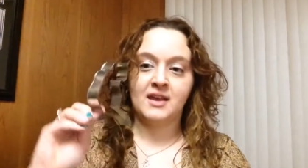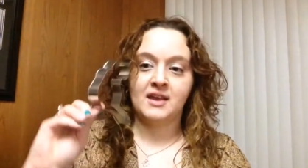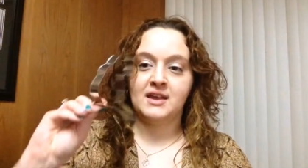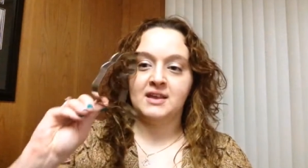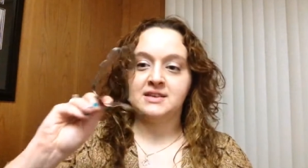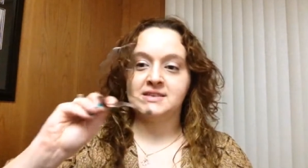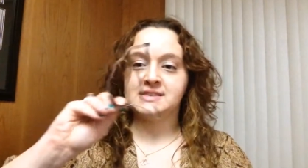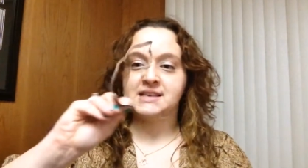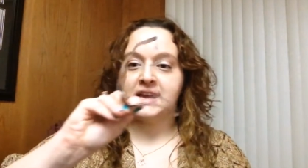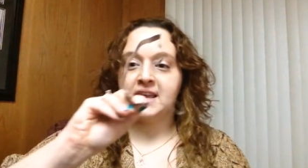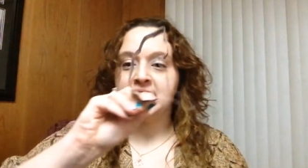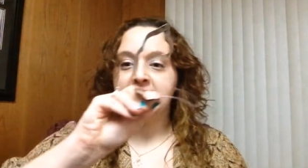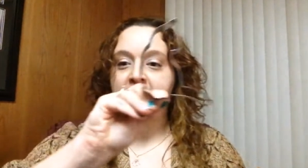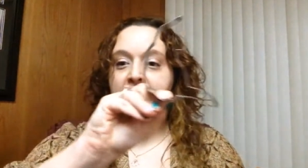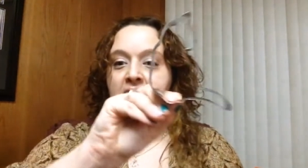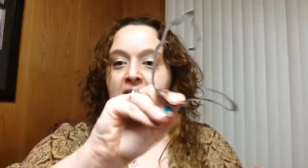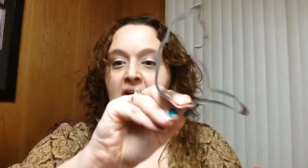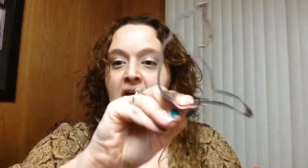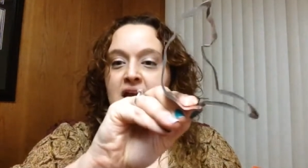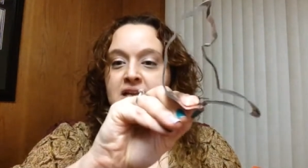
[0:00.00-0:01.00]
It is a
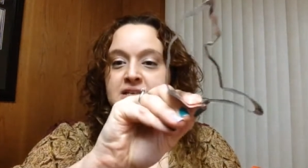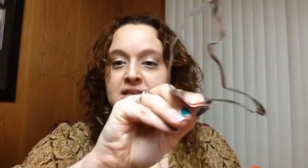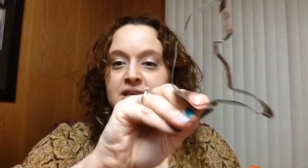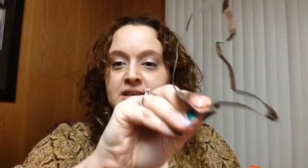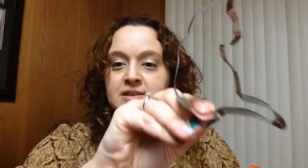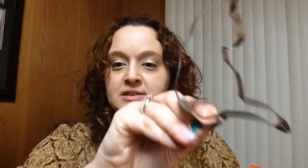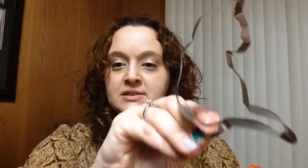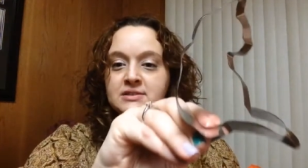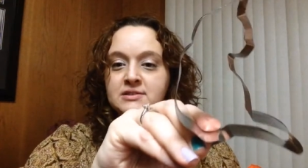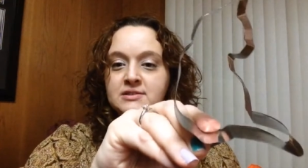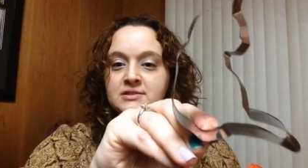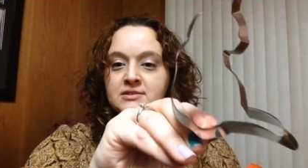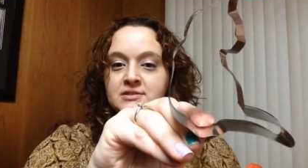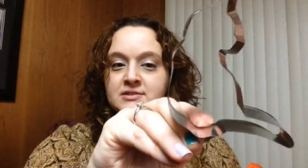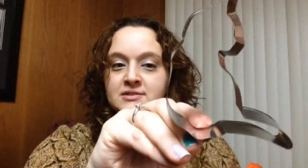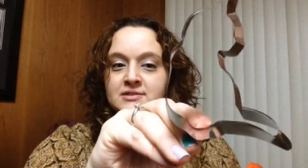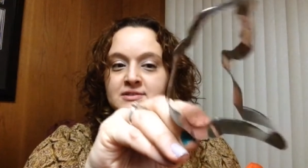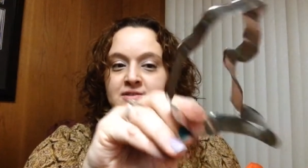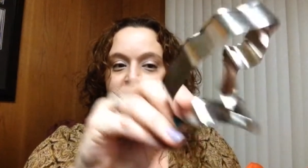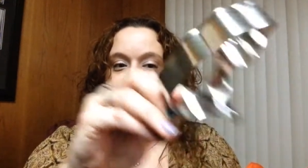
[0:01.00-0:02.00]
cat
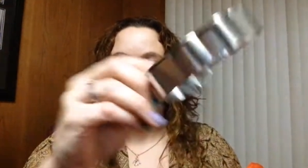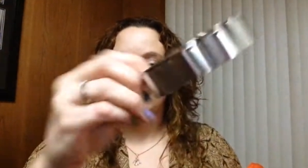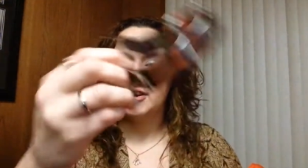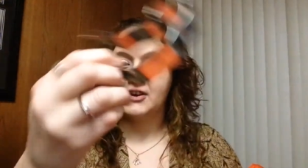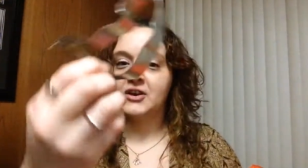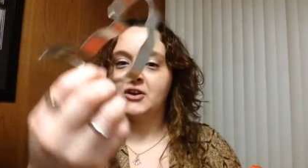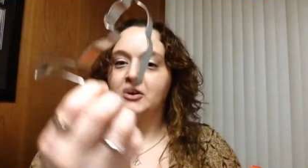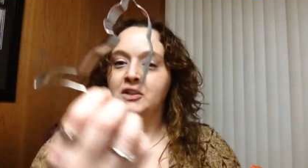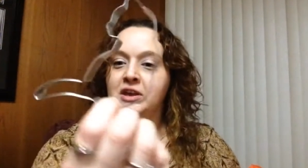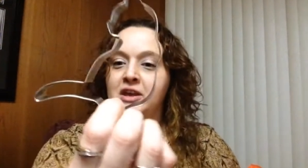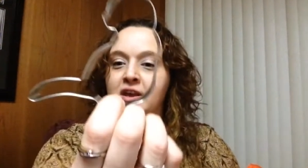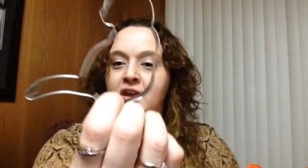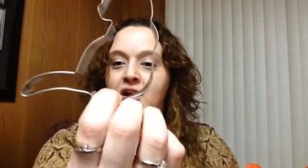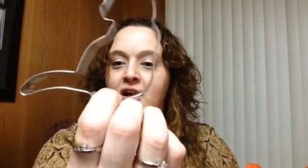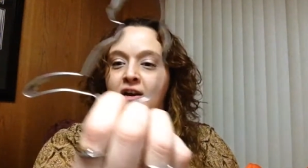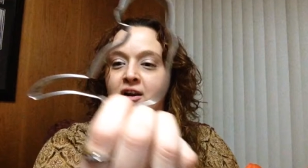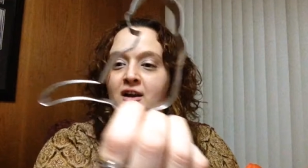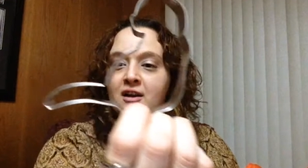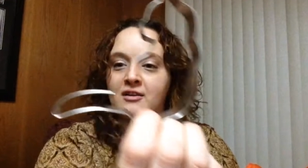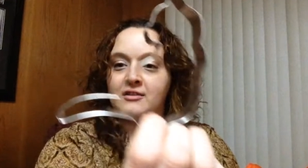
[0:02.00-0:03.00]
cookie
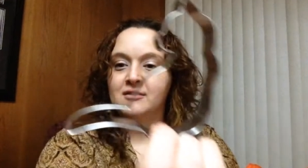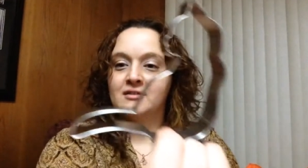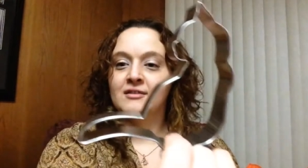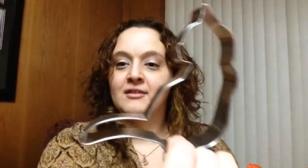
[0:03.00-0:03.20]
cutter.